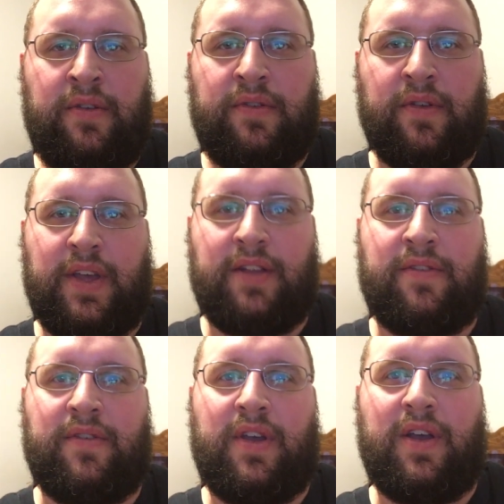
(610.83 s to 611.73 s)
So
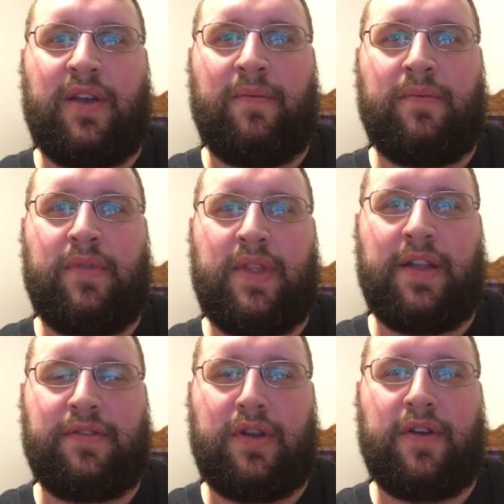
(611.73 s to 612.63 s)
that's
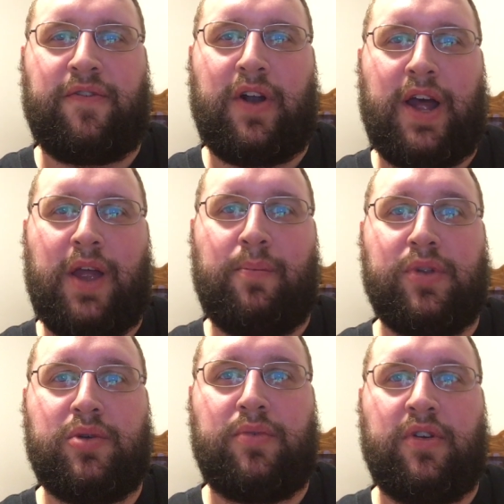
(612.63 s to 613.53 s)
enough for Chaim
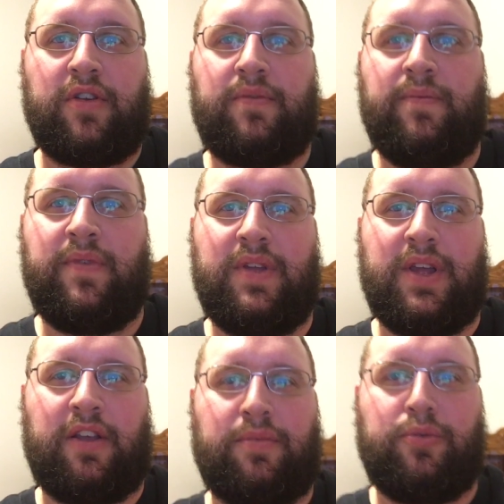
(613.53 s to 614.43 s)
Bloom to
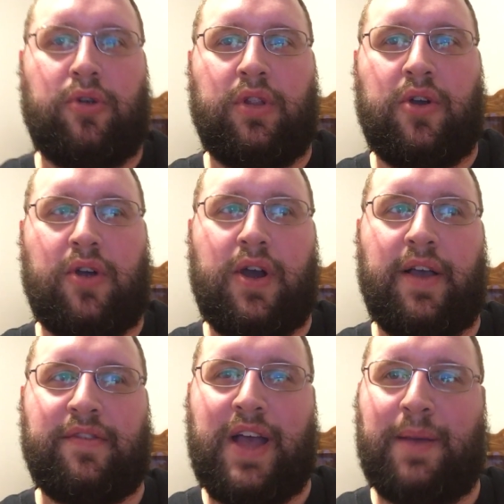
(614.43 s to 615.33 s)
explore
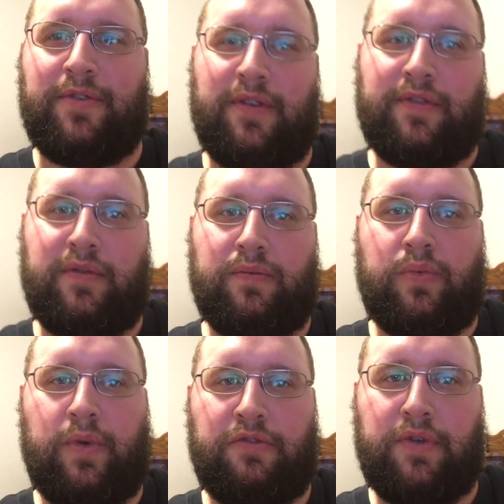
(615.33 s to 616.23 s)
low-cost options and
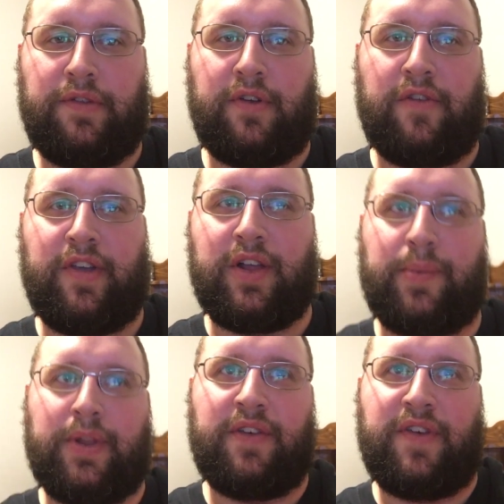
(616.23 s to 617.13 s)
which ones are
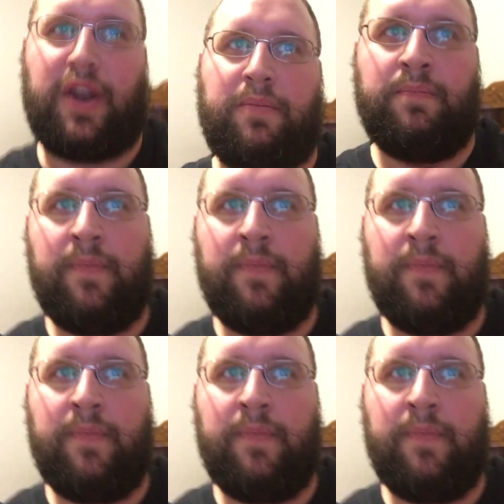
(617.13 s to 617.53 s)
available, if any.